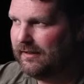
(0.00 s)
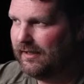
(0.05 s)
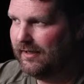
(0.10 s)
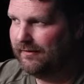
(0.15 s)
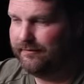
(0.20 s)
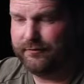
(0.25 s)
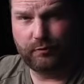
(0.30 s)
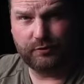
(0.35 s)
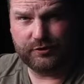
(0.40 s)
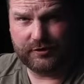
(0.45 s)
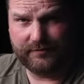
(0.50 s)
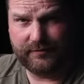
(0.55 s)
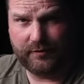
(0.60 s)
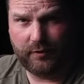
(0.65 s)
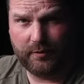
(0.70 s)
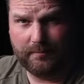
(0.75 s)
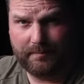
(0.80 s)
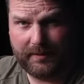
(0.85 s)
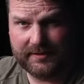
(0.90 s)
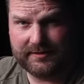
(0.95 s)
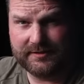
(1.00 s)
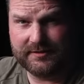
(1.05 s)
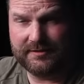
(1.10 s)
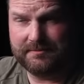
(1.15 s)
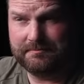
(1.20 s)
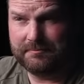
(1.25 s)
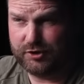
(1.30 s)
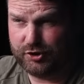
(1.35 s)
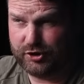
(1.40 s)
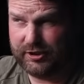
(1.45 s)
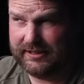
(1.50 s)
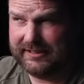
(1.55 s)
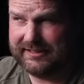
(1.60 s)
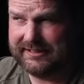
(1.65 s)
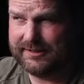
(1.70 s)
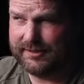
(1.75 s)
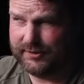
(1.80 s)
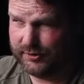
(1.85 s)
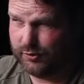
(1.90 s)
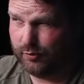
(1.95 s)
Unfortunately, I forgot the buns, the
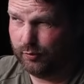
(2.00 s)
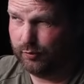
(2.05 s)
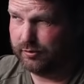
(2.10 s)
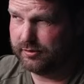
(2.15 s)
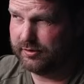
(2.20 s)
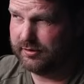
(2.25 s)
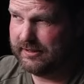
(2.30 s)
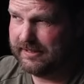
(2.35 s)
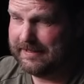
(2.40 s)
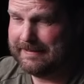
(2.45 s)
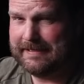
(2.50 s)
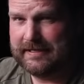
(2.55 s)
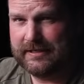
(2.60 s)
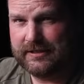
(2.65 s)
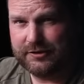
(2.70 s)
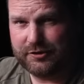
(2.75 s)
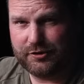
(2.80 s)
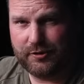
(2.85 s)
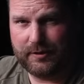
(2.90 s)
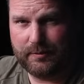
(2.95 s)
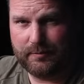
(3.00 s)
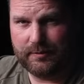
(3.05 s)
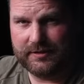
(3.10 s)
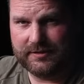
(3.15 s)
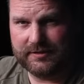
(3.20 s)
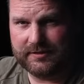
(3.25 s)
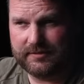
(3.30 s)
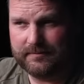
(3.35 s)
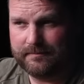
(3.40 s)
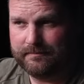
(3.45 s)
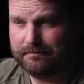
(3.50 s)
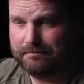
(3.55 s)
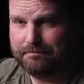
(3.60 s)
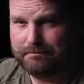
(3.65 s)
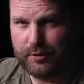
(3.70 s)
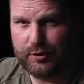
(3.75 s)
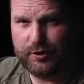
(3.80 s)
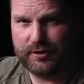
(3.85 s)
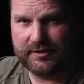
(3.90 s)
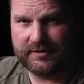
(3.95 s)
cheese, the sauce. So it was
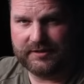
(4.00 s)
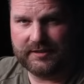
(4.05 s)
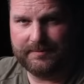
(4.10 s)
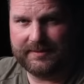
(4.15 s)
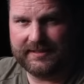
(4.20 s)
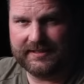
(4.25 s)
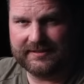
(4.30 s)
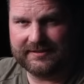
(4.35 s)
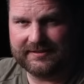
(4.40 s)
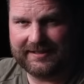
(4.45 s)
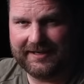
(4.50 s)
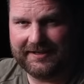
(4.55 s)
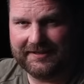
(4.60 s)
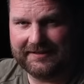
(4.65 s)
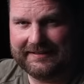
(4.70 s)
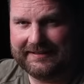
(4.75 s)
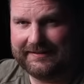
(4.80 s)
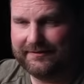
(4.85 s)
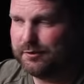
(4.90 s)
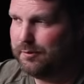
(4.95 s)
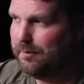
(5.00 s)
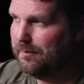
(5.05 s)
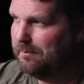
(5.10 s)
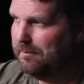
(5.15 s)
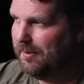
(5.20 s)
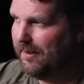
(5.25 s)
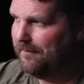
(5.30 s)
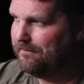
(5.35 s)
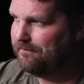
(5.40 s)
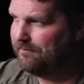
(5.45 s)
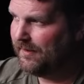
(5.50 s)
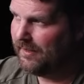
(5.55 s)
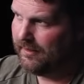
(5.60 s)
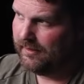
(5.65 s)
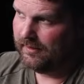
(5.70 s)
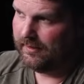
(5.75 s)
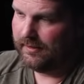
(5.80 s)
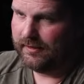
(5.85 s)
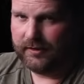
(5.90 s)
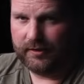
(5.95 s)
burgers and a bit of salad leaves, but
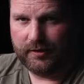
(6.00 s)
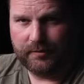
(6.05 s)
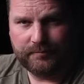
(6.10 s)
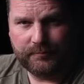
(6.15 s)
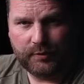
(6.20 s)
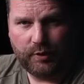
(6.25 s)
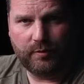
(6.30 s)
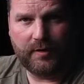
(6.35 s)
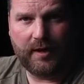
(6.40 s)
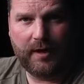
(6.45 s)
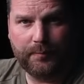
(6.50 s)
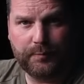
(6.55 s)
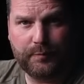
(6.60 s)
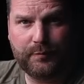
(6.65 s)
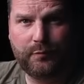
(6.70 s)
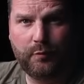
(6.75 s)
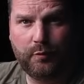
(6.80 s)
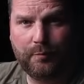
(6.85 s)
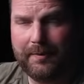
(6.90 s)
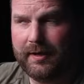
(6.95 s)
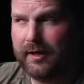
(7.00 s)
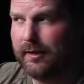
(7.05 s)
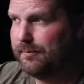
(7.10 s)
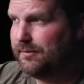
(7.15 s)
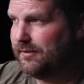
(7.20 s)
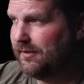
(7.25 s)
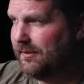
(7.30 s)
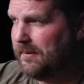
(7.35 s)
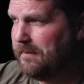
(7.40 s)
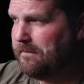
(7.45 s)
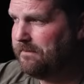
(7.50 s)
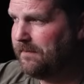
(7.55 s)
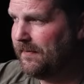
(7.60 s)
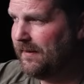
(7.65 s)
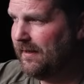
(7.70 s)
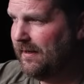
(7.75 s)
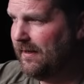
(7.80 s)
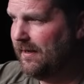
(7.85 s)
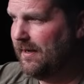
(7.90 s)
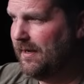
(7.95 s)
no carbs before marbs.
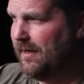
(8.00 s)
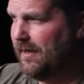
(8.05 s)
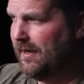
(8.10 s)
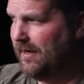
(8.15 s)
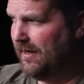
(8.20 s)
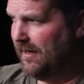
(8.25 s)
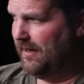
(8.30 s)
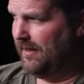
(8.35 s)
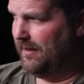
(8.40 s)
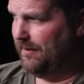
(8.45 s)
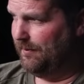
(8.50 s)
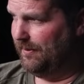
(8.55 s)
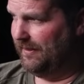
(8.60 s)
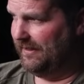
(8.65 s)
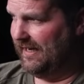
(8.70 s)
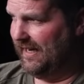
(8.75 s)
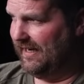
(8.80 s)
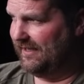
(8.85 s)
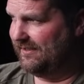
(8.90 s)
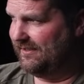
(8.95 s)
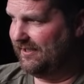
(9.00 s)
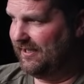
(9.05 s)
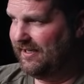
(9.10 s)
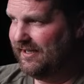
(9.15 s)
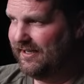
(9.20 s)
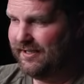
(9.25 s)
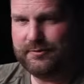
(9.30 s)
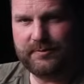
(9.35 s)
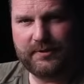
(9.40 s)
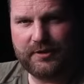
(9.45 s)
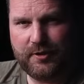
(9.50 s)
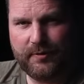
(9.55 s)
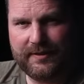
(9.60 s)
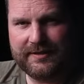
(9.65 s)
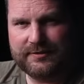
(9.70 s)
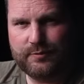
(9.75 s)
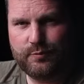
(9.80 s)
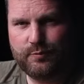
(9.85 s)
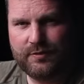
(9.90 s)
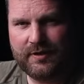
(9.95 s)
But yes, as we go
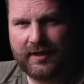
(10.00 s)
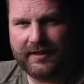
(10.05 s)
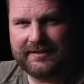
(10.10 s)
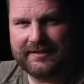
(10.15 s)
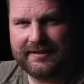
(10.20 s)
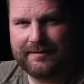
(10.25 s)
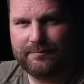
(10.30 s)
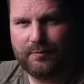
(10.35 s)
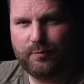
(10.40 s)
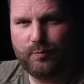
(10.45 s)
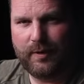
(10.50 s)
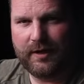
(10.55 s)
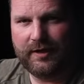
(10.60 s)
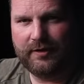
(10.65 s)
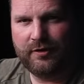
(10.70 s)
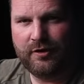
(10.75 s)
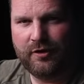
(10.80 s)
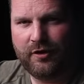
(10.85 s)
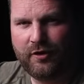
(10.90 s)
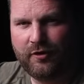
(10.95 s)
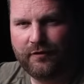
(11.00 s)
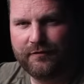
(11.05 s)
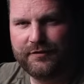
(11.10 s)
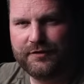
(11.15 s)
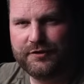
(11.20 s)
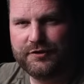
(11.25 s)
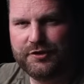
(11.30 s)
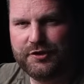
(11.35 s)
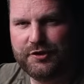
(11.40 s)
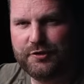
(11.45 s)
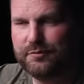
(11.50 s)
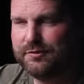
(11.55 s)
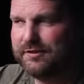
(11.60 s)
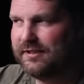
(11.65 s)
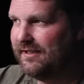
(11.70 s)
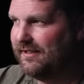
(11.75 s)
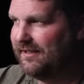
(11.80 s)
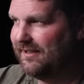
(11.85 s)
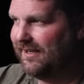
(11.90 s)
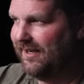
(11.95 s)
into night number 1 of the new
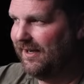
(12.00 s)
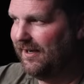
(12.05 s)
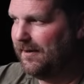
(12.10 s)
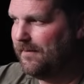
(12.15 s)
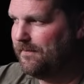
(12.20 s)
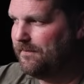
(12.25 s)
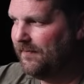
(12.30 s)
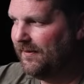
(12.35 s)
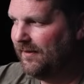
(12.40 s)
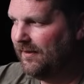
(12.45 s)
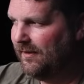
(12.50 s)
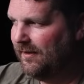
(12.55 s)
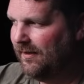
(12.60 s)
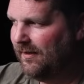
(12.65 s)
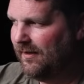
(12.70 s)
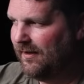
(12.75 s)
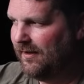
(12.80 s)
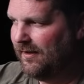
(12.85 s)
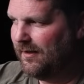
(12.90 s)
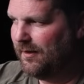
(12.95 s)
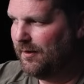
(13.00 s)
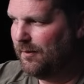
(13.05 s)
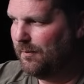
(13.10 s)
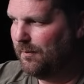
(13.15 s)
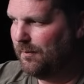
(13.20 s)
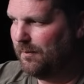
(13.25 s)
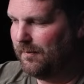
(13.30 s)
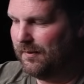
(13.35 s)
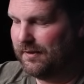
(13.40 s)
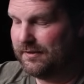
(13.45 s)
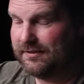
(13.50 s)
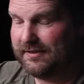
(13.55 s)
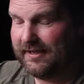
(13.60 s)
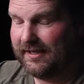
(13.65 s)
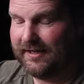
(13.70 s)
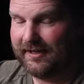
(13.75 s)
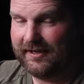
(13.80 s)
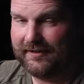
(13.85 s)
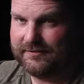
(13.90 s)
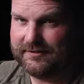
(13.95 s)
syndicate, as I
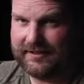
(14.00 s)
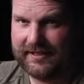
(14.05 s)
say, I've